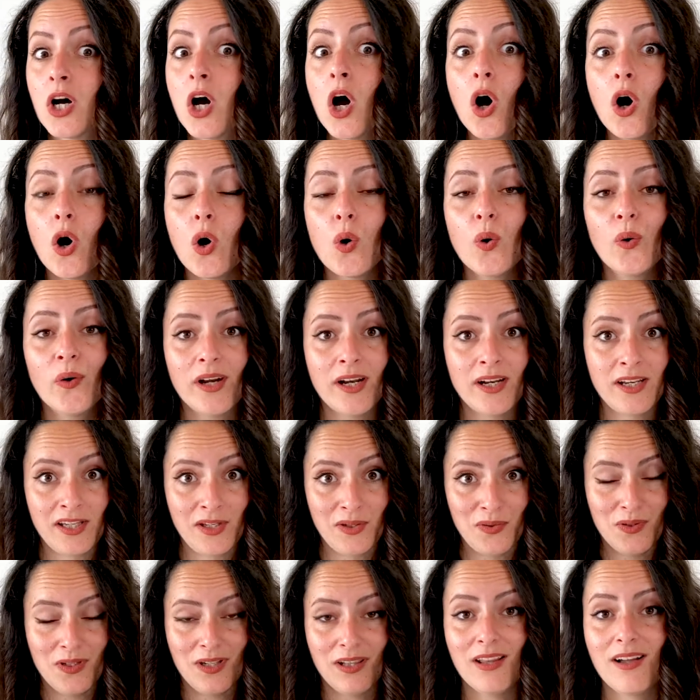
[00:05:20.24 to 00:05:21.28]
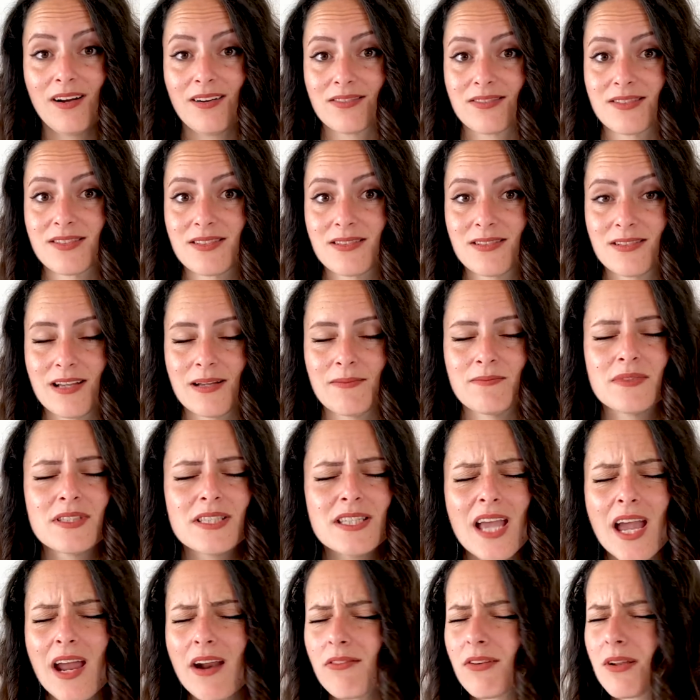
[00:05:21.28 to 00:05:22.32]
Or a new clause. I'm
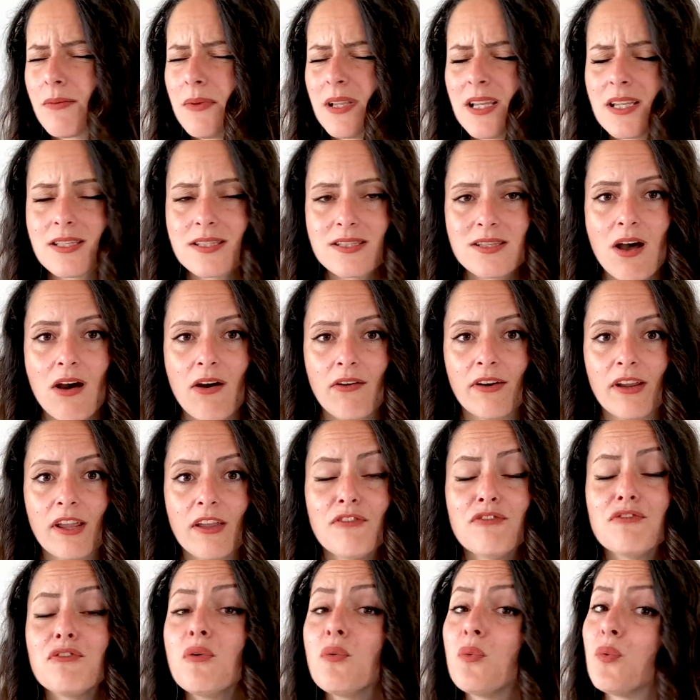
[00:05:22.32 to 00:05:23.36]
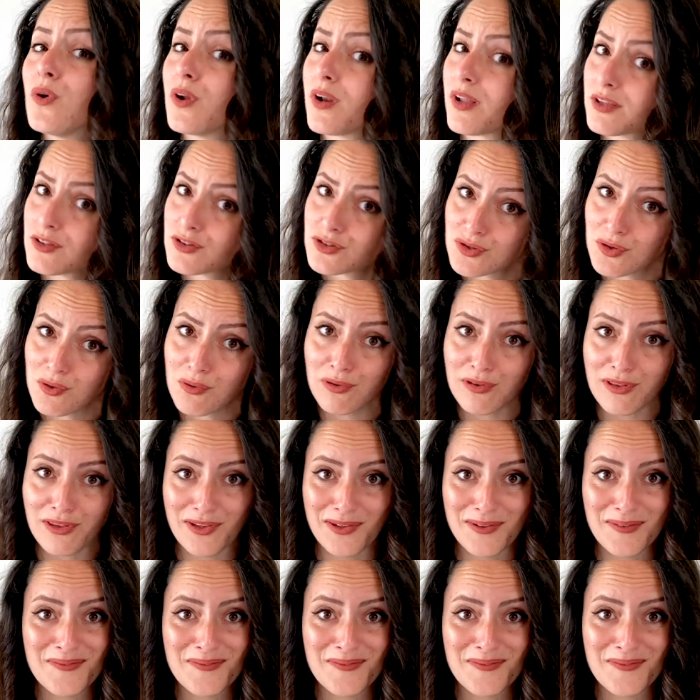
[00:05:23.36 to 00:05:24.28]
terribly sorry for what I told you.